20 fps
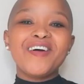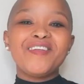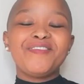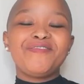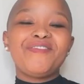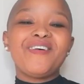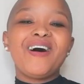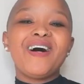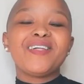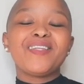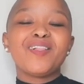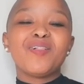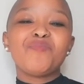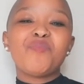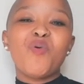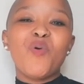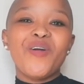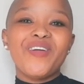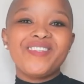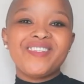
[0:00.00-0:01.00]
and final
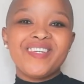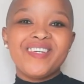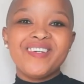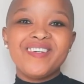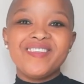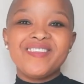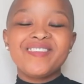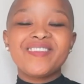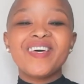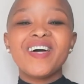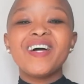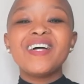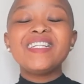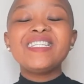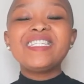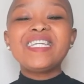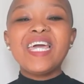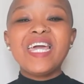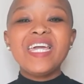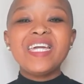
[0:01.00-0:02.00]
point is
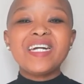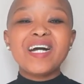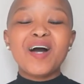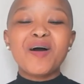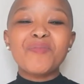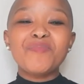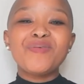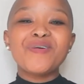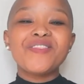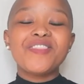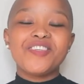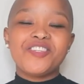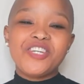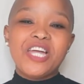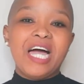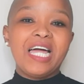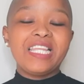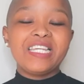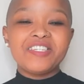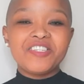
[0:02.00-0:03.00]
take up the
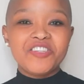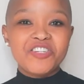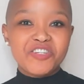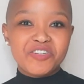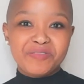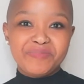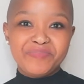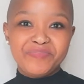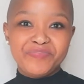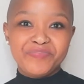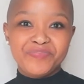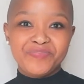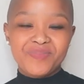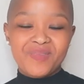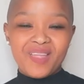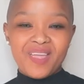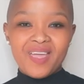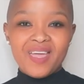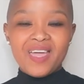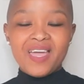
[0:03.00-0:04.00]
challenge.
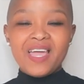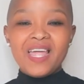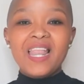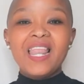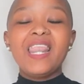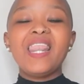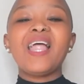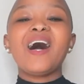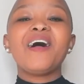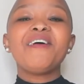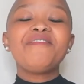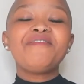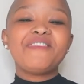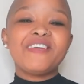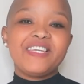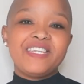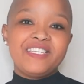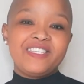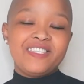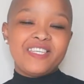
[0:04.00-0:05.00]

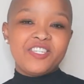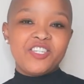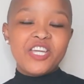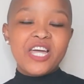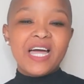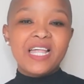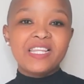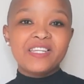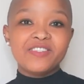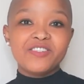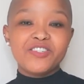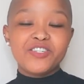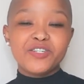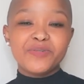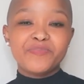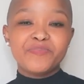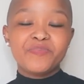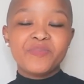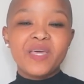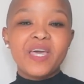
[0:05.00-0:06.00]
Life is the
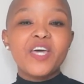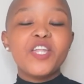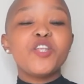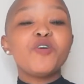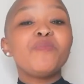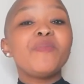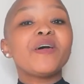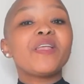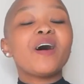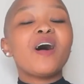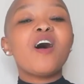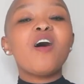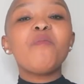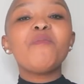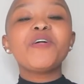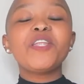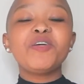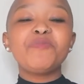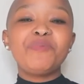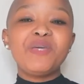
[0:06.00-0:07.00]
challenge, and no matter how
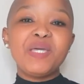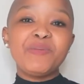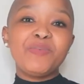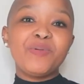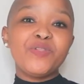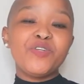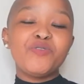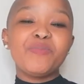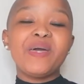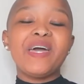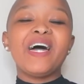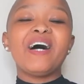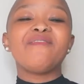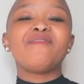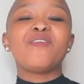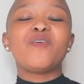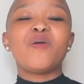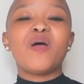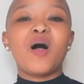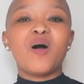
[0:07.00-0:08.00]
many people you may
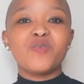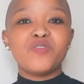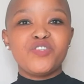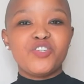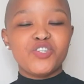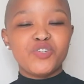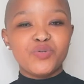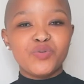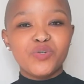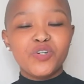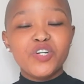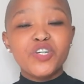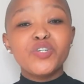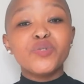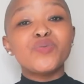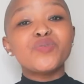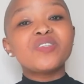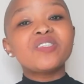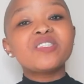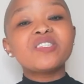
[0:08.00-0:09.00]
have around you,
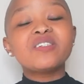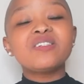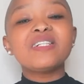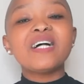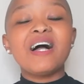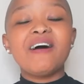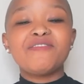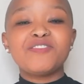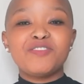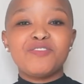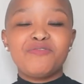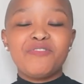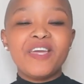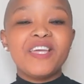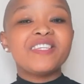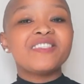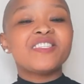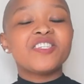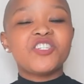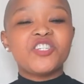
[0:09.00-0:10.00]
you will still have to
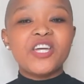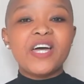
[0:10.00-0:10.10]
face the